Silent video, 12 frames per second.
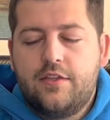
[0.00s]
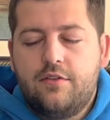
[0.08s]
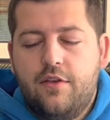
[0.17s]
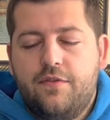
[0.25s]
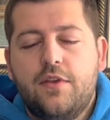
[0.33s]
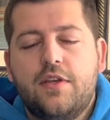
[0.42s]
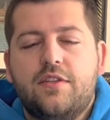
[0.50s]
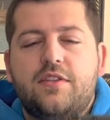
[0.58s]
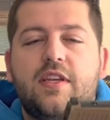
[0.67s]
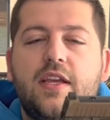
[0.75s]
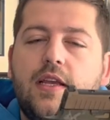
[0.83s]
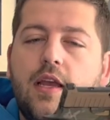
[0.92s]
So if you can
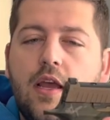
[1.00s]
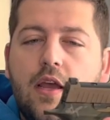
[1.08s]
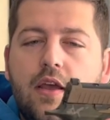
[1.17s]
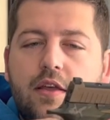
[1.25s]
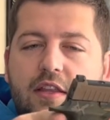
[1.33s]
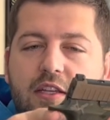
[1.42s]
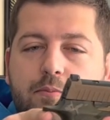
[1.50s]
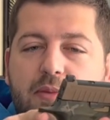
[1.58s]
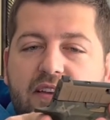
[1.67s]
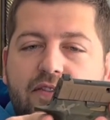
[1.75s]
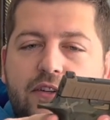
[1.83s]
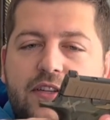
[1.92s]
see this
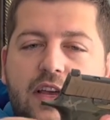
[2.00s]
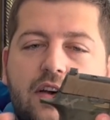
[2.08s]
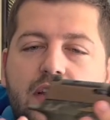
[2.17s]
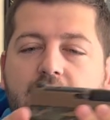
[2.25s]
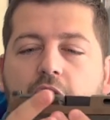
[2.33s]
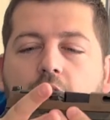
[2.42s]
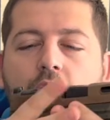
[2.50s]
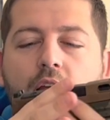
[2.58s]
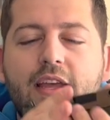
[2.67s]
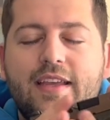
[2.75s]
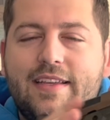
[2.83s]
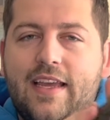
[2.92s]
beaver tail
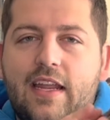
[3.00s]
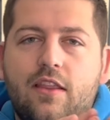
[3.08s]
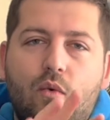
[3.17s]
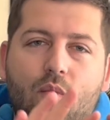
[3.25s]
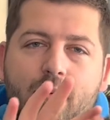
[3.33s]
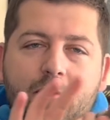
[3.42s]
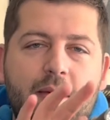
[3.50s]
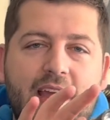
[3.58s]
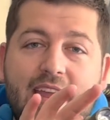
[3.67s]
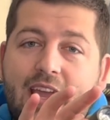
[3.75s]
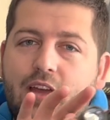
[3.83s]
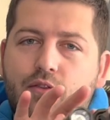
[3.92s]
here, getting the web of my
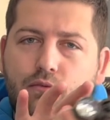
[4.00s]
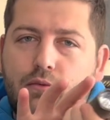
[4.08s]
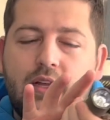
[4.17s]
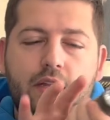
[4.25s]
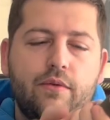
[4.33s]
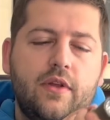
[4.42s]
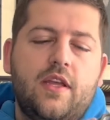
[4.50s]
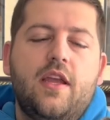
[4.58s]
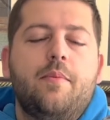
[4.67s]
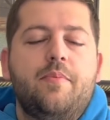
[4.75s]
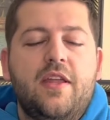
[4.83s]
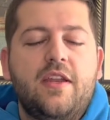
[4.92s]
hand really, really
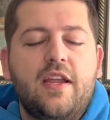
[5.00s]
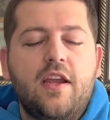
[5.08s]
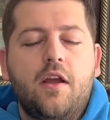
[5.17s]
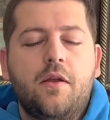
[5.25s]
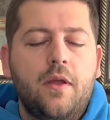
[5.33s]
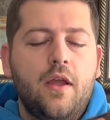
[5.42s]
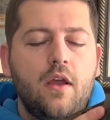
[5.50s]
up in here,